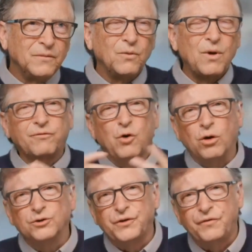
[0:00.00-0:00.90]
Well, of
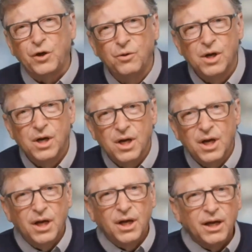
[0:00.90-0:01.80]
course, if
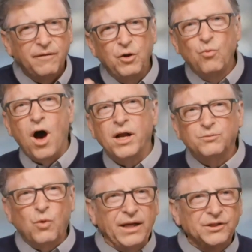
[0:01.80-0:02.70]
you want
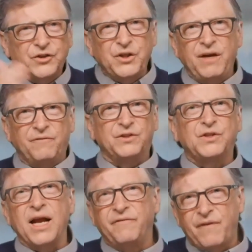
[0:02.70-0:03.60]
to wait and see if a
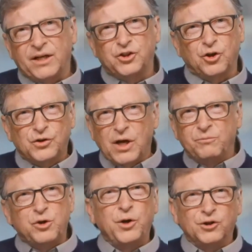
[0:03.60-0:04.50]
side effect shows
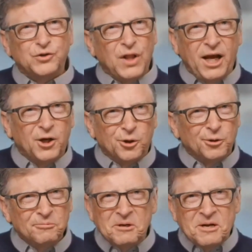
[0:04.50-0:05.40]
up 2 years
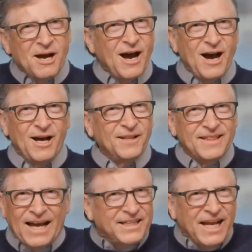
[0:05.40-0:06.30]
later,
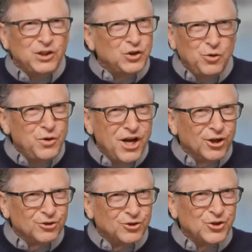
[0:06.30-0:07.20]
that takes 2
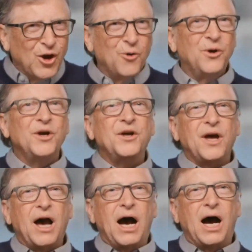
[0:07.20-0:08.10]
years. So
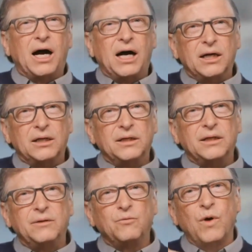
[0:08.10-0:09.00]

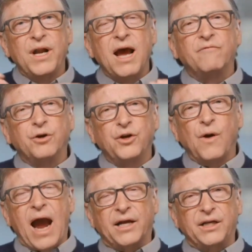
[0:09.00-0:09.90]
whenever
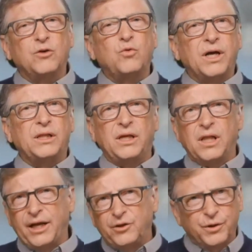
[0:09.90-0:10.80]
you're acting quickly,
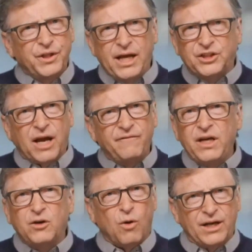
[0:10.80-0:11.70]
like during the
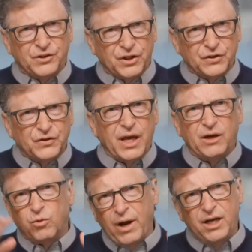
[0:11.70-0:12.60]
HIV crisis, they
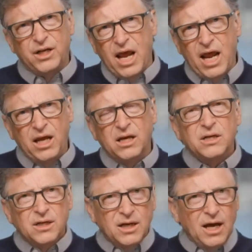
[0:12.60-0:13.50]
created
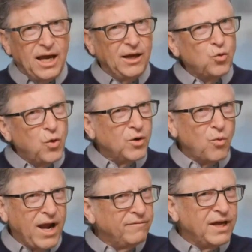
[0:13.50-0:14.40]
a quick
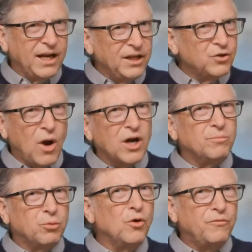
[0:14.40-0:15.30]
way of getting drug
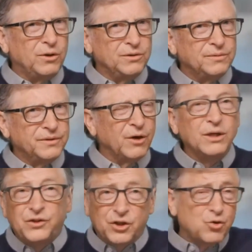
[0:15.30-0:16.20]
approval. There
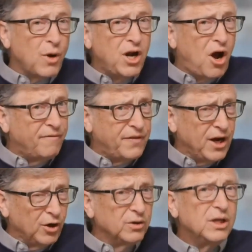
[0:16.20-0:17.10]
is a trade-off
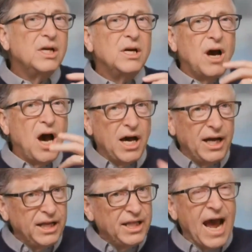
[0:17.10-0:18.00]
there.
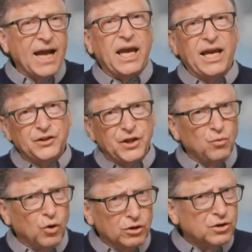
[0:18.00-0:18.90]
In that case,
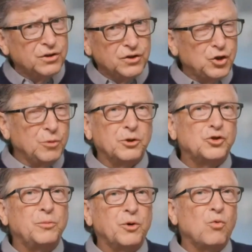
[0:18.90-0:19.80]
it worked super,
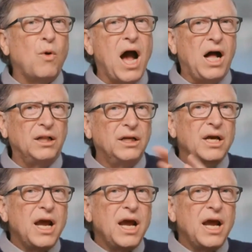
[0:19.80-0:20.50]
super well.